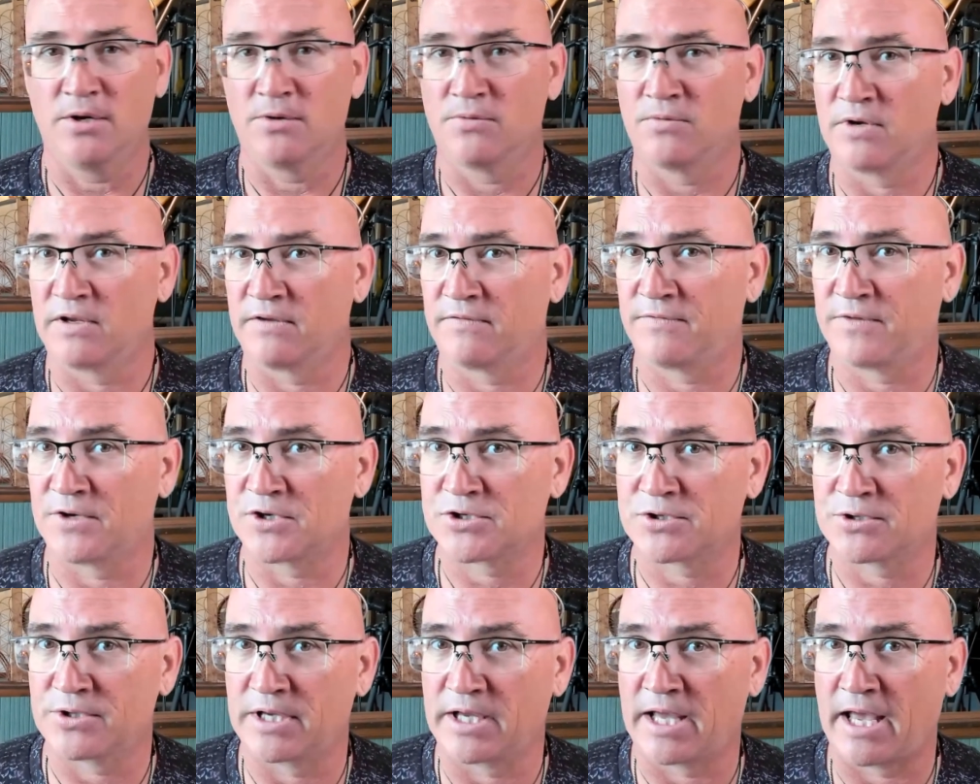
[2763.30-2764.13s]
We
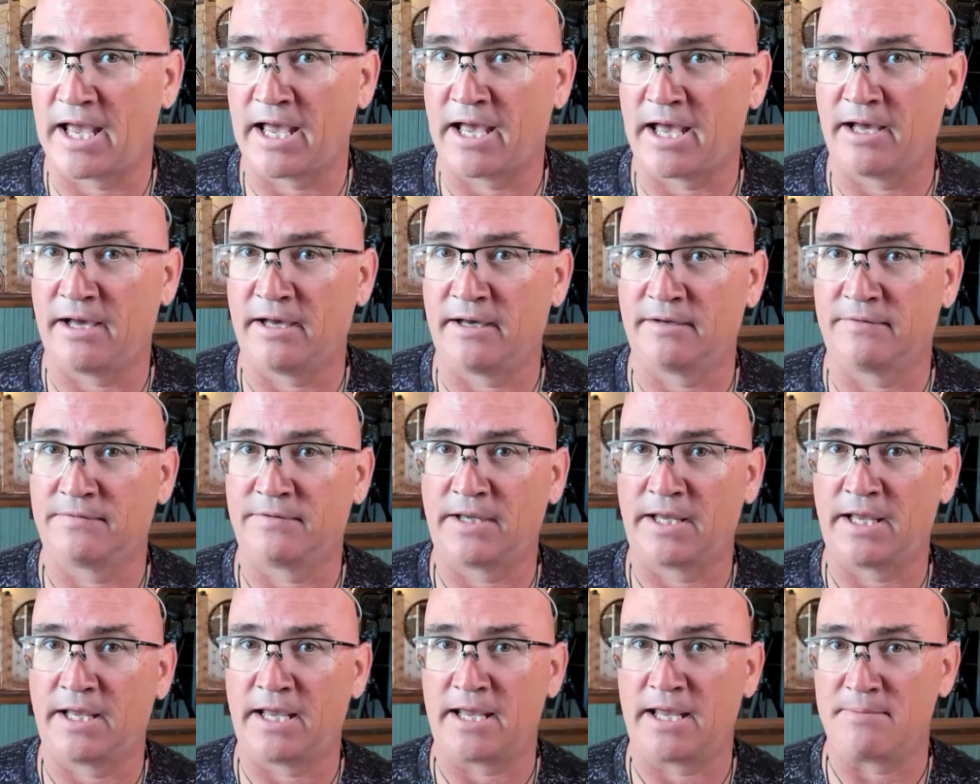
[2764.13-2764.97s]
officially have
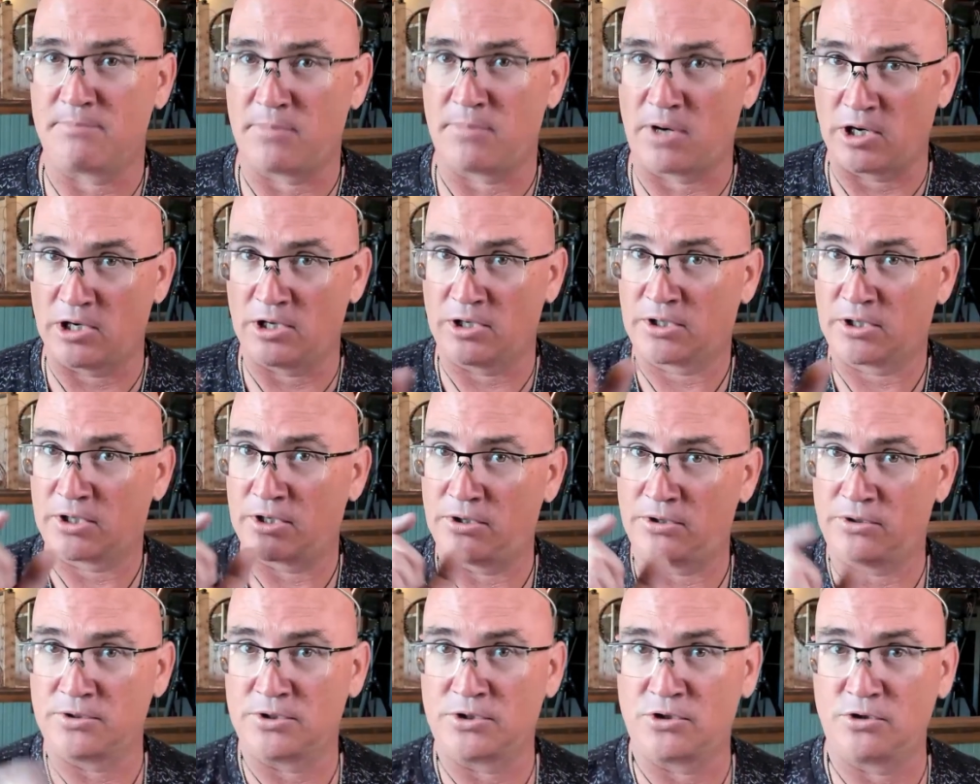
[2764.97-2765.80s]
a
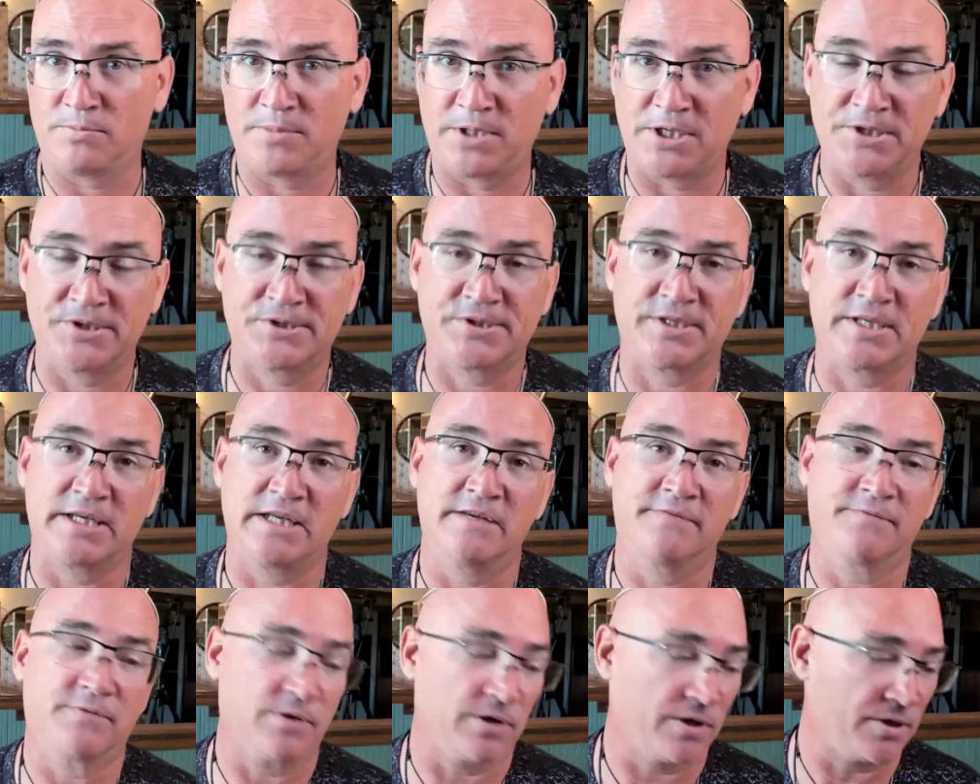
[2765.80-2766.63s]
barcode
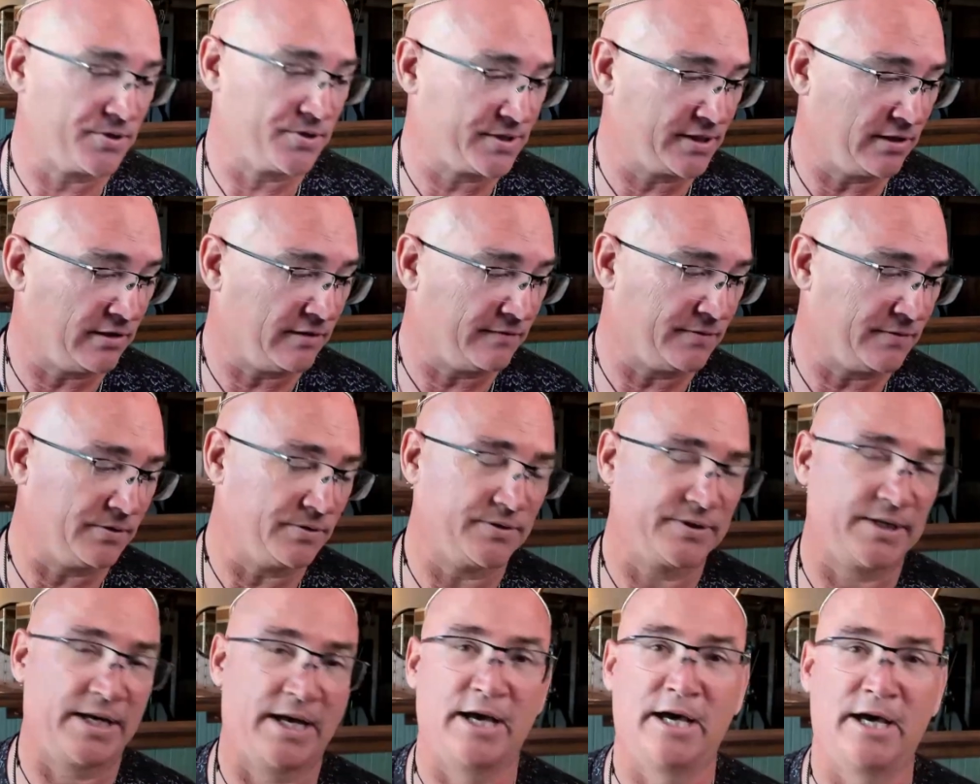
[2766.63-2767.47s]
UPC for our cell
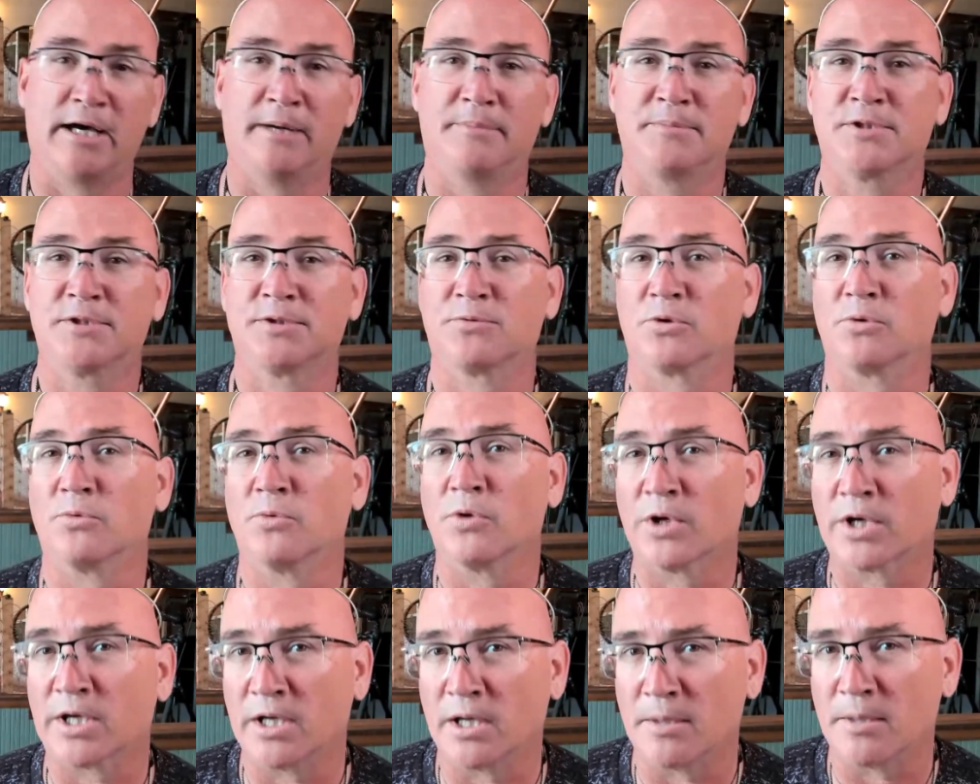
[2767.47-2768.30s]
phone tabs. We're
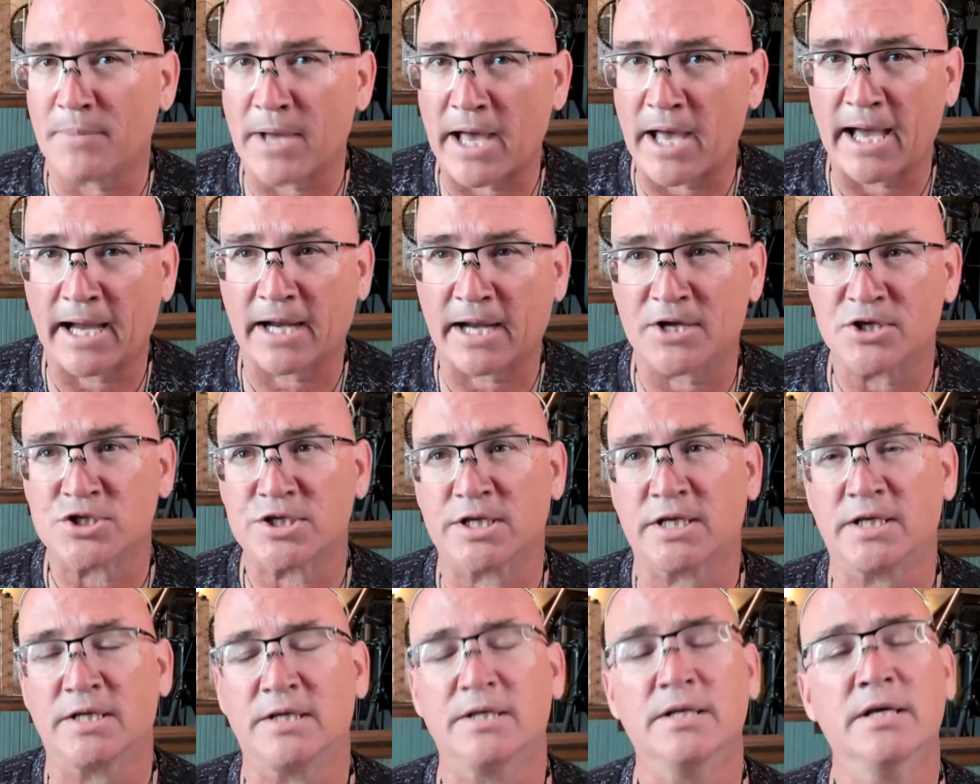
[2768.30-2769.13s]
working on
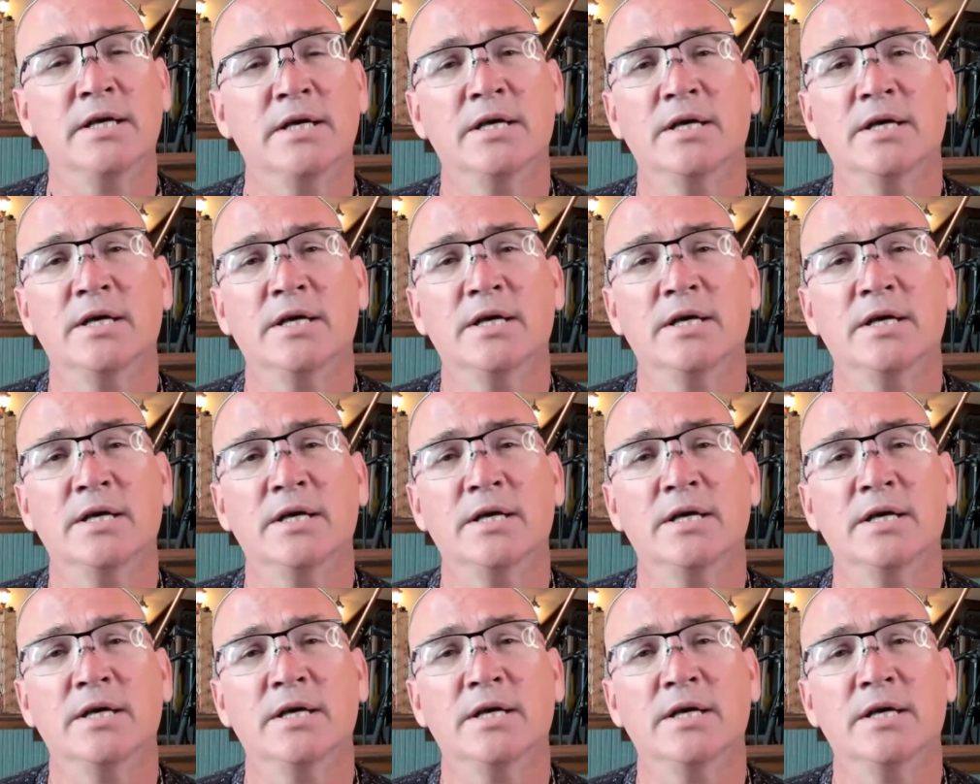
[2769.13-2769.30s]
packaging.